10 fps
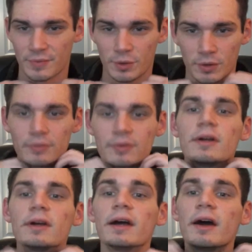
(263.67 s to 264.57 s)
or
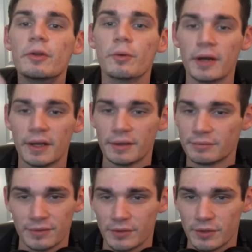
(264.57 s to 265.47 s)
other way.
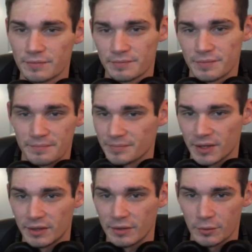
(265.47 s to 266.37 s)
If you're, I
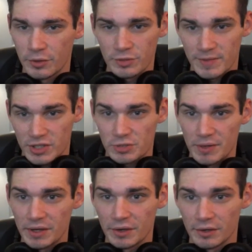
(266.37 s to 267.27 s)
don't know, if you want to use them as a
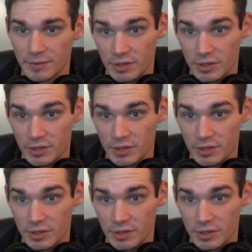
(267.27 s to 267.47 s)
speaker.